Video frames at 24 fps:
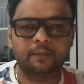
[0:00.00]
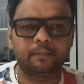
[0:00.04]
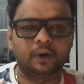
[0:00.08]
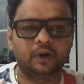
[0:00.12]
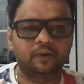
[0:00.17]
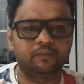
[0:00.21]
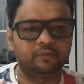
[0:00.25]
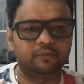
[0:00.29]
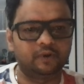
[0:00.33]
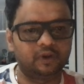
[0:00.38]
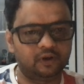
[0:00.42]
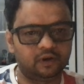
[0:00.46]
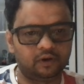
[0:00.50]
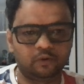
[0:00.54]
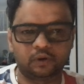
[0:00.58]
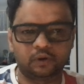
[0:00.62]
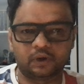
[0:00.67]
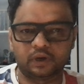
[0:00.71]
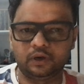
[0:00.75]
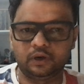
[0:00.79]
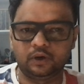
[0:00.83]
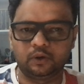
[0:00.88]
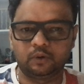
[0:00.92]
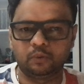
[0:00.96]
but we'll look
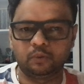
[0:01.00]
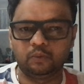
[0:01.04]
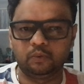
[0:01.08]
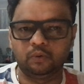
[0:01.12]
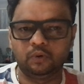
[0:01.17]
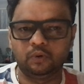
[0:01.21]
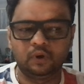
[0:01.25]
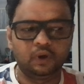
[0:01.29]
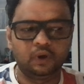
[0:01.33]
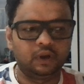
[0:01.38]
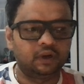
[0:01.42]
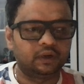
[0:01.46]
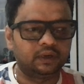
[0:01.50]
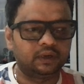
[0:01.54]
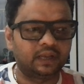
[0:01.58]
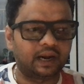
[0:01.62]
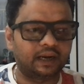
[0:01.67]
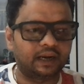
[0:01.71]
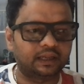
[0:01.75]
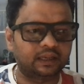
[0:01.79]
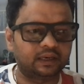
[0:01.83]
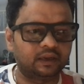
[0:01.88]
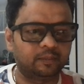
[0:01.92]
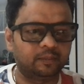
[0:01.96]
into
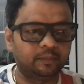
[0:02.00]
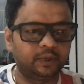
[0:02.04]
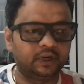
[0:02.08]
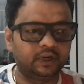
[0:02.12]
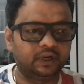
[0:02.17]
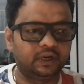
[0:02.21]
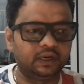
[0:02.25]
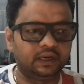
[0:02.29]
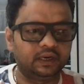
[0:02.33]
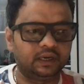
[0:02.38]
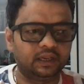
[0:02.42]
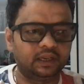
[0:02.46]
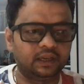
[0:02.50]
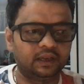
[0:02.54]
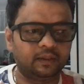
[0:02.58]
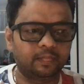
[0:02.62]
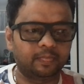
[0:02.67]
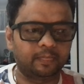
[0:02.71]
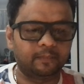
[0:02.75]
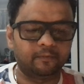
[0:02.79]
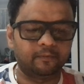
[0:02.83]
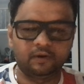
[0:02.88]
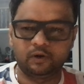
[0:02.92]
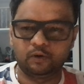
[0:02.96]
that in a bit detail.
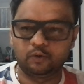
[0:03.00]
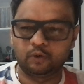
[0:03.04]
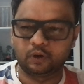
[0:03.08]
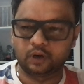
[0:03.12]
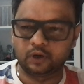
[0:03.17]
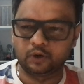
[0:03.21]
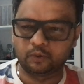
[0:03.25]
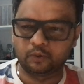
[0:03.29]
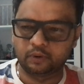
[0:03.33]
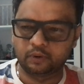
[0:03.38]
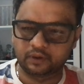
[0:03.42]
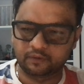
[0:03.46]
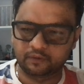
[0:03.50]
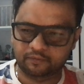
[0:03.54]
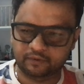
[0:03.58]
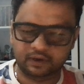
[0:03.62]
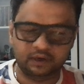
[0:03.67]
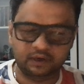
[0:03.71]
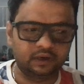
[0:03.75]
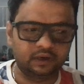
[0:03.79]
We'll look into different